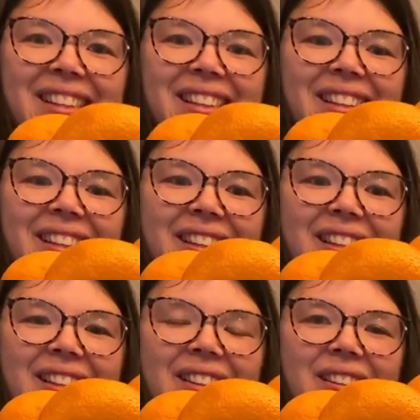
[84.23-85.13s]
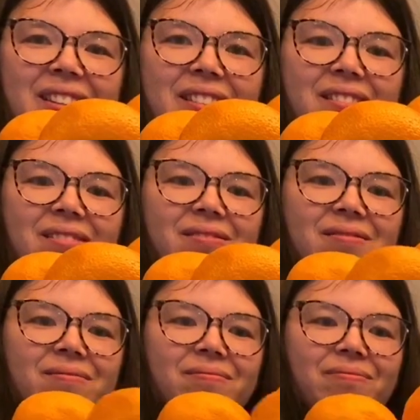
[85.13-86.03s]

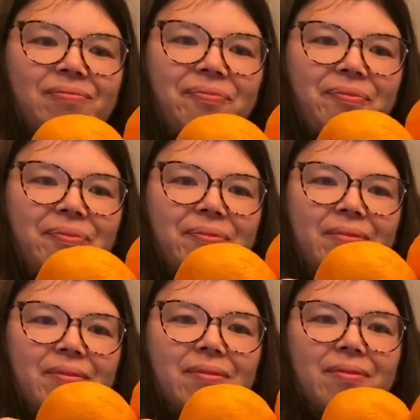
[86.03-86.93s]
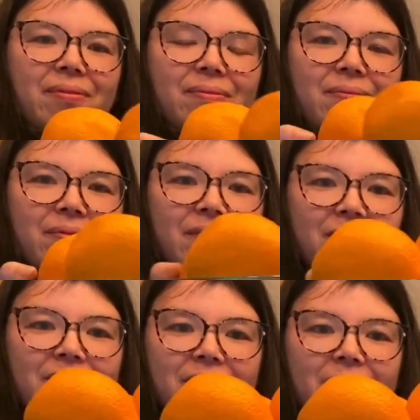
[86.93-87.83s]

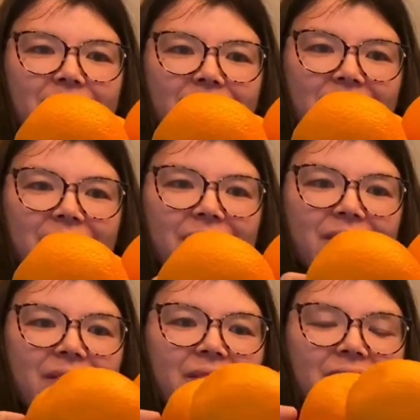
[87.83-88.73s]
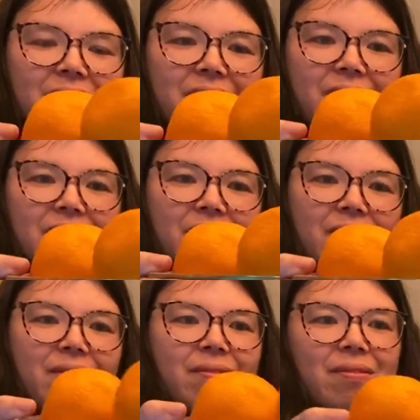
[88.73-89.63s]

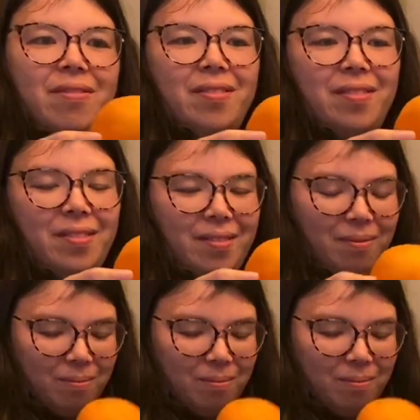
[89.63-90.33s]
(no one is talking)